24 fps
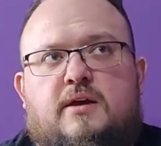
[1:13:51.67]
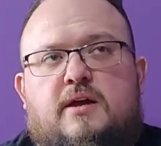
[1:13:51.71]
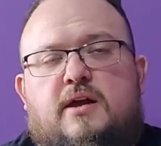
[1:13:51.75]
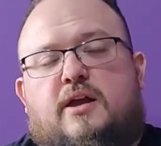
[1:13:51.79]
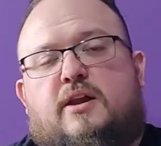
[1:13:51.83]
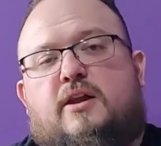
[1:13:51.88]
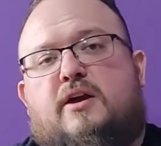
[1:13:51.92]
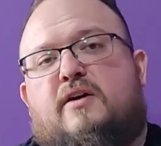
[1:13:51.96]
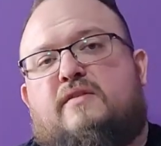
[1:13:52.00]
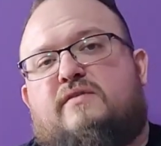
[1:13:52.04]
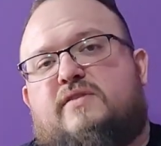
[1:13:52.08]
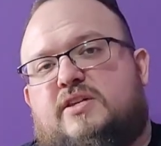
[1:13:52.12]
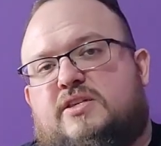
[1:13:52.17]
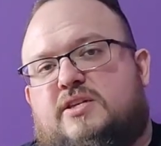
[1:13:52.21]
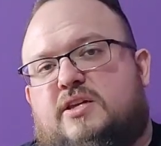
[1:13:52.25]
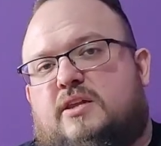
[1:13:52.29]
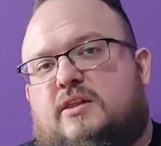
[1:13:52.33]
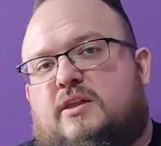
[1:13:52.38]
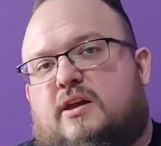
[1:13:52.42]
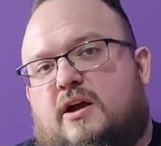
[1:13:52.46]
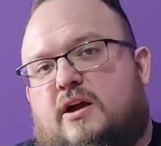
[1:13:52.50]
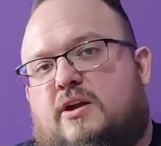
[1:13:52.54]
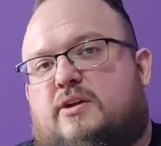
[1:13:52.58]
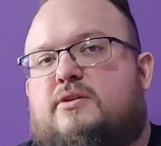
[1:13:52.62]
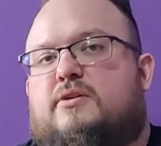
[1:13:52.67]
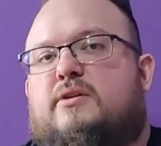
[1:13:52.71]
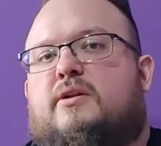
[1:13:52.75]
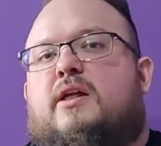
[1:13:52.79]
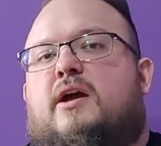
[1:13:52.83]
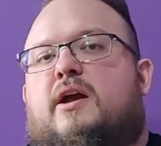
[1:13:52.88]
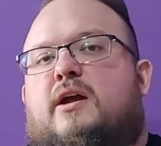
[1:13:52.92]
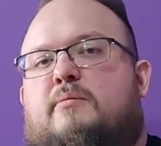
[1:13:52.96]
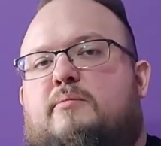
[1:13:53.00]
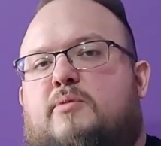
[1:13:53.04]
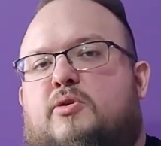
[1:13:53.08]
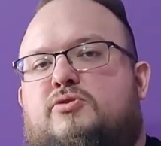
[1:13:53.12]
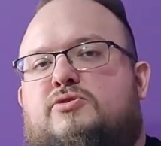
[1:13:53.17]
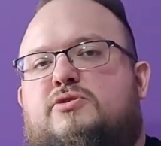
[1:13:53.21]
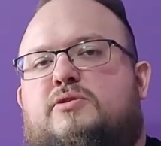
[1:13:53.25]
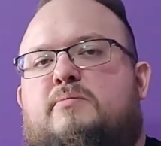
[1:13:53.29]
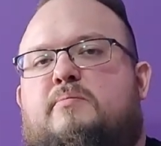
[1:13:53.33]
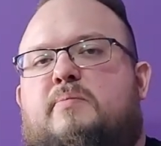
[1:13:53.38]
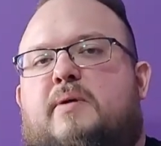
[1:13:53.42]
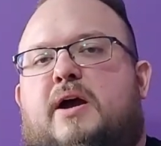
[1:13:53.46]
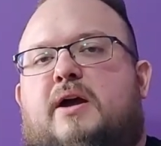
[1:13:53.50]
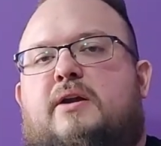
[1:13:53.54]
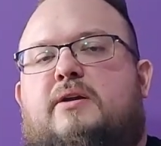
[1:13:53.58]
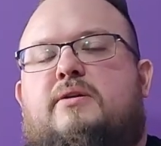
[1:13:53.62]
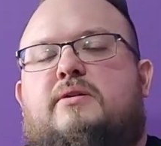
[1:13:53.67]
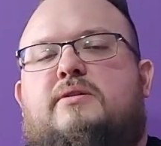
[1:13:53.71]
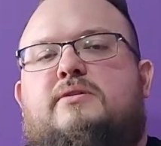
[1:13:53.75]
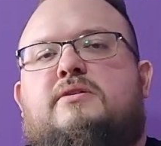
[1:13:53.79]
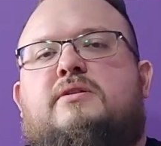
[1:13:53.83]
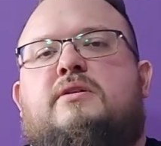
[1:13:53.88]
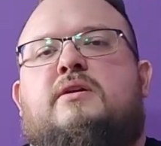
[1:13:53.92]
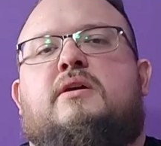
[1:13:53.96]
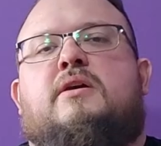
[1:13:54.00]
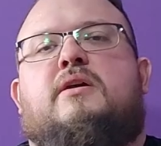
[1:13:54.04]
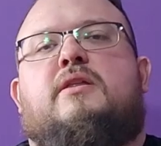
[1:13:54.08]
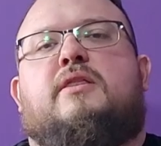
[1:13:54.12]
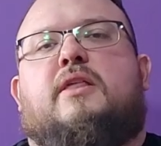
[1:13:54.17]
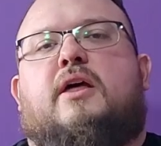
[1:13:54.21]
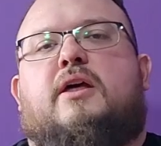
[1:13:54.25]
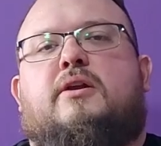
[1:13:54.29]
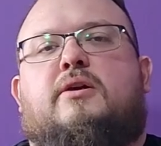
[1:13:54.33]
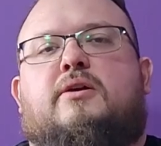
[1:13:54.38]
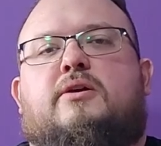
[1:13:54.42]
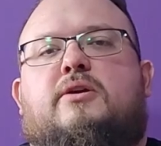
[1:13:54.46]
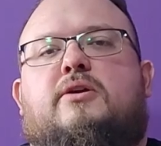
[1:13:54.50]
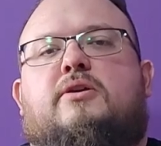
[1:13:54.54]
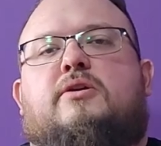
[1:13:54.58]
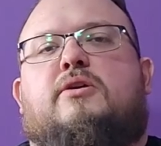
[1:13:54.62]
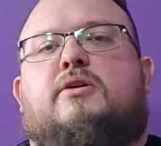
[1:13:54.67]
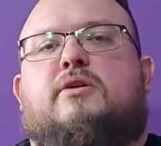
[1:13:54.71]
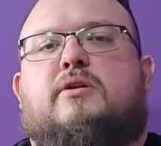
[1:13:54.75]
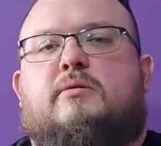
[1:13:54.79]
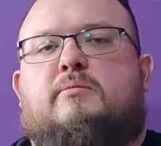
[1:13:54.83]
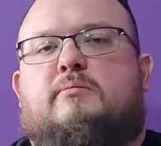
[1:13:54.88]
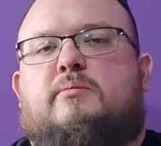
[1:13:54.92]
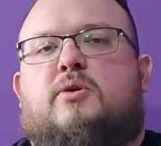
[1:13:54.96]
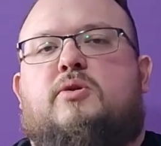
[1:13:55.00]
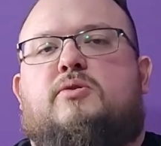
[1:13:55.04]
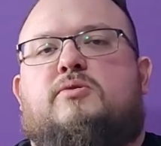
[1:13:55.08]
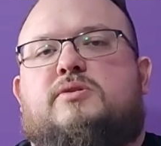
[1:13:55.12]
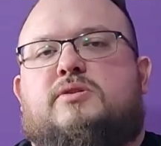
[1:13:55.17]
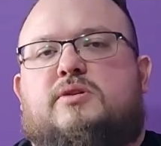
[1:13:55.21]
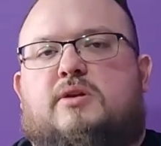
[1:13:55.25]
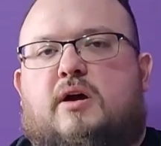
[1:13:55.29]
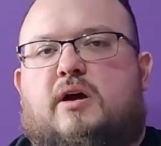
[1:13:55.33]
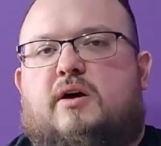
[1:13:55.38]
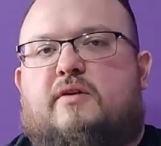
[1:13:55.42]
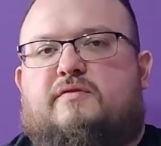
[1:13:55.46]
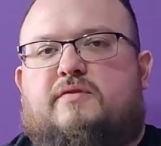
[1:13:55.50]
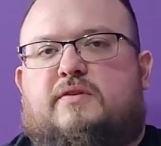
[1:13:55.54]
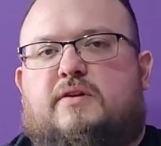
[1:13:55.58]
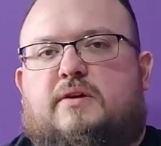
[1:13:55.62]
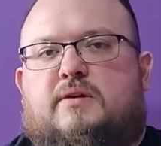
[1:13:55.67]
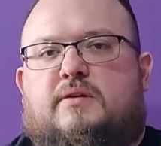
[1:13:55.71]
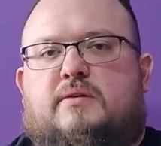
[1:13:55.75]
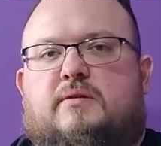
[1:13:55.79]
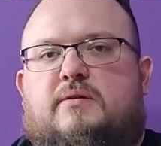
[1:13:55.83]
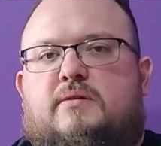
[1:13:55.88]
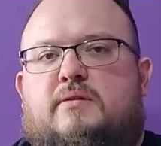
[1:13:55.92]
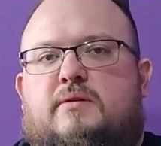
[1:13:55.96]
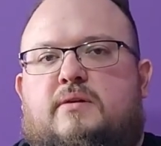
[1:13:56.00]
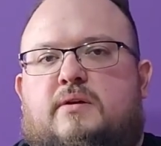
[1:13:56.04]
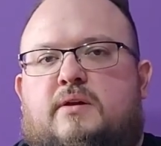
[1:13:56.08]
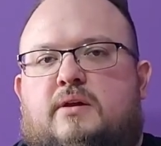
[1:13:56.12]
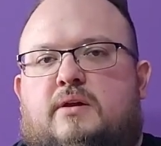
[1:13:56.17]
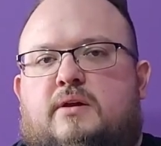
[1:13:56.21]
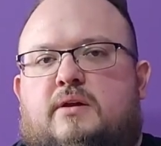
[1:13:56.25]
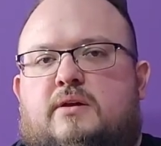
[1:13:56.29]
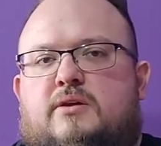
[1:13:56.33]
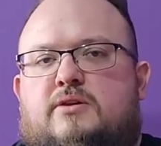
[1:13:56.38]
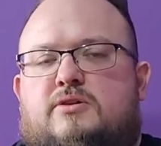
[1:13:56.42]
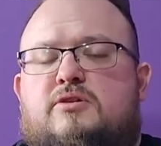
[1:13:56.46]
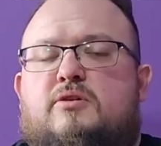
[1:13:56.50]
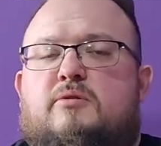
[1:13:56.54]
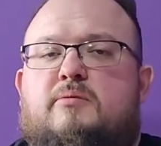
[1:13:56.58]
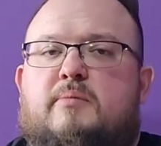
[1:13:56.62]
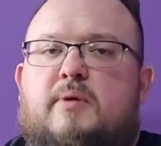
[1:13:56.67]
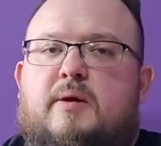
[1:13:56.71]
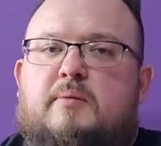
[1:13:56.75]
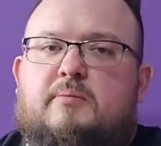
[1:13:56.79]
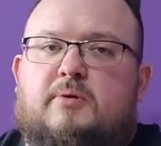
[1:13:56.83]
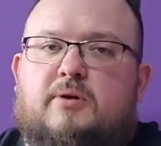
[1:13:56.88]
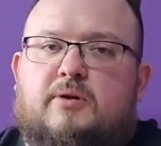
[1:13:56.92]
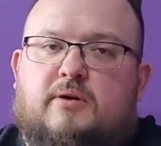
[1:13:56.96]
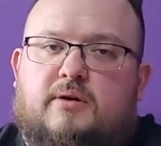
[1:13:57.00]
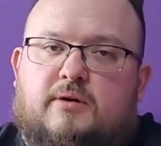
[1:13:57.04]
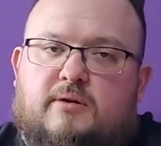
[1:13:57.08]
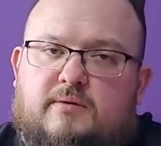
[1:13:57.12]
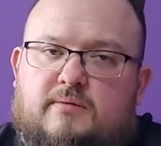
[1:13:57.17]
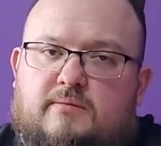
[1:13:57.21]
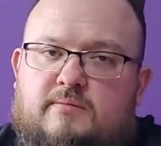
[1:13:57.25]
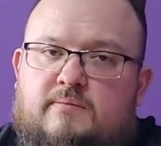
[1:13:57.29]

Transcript: and obviously the underlying motion patterns that occur most often. So remember,